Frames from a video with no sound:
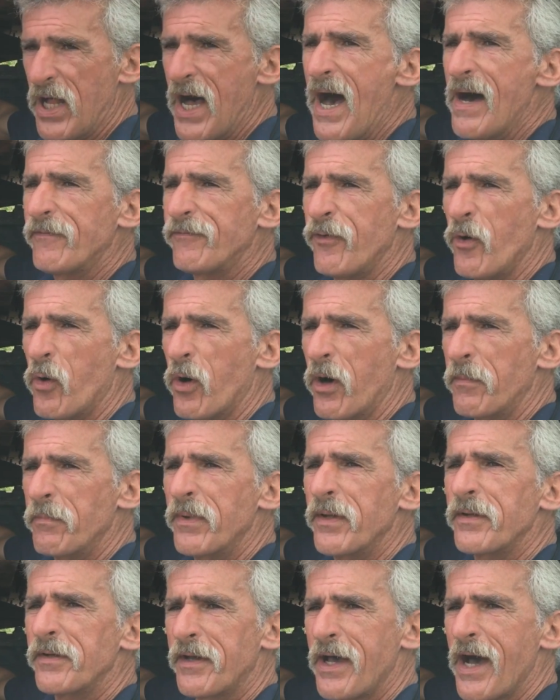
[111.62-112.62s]
Platform.
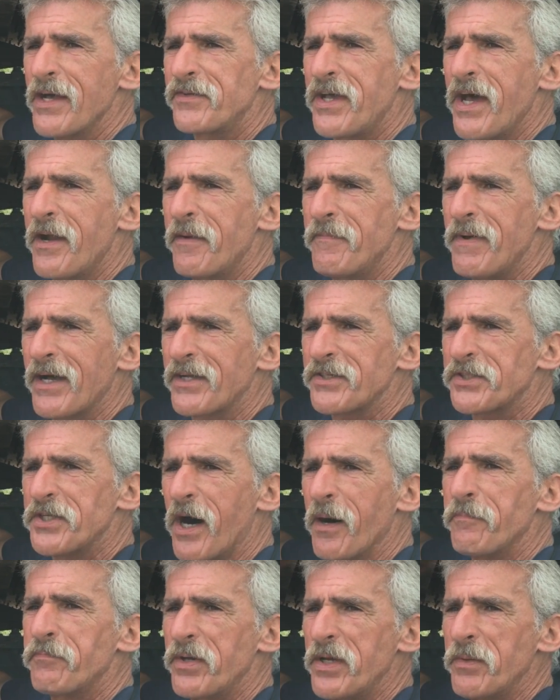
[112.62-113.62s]
You guys get it mixed
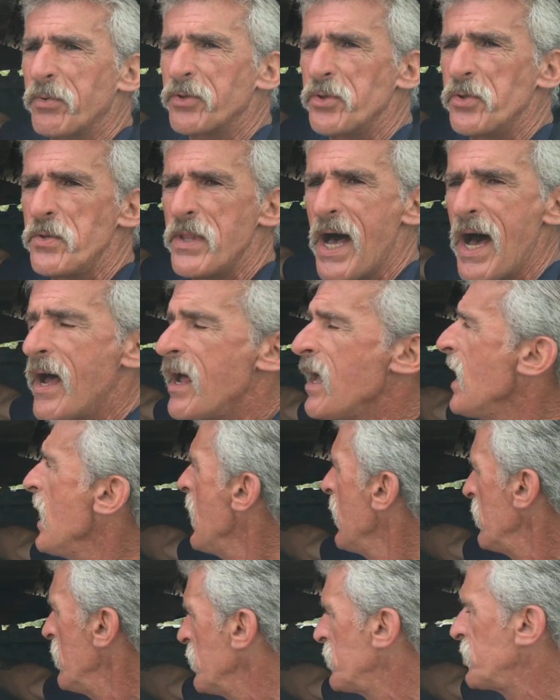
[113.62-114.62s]
up. People do that.
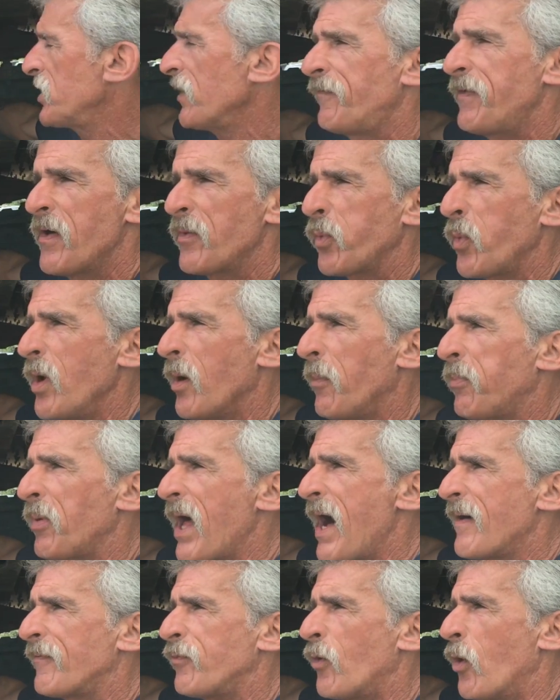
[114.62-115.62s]
This is a fifth wheel
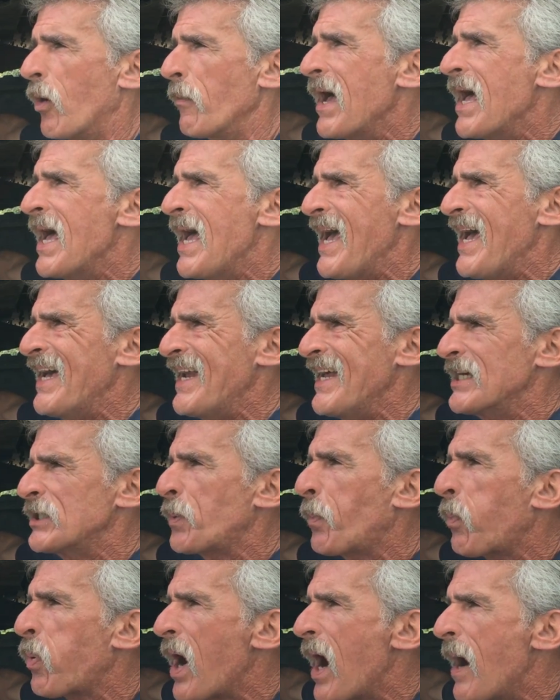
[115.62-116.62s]
platform. It
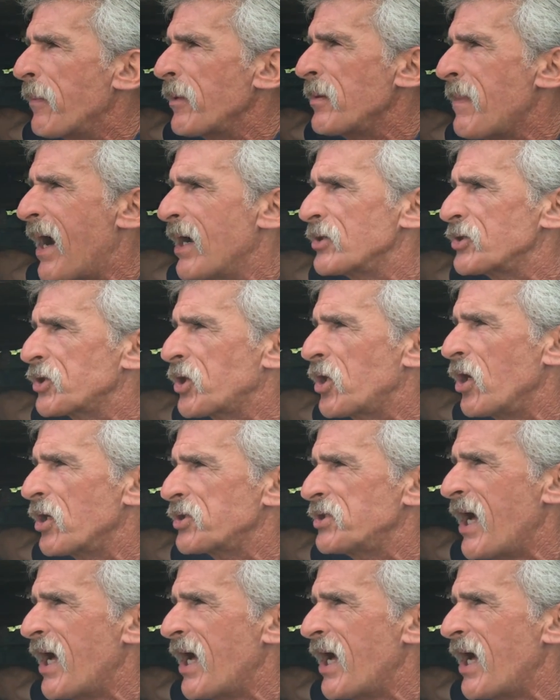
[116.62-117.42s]
is probably mounted secure.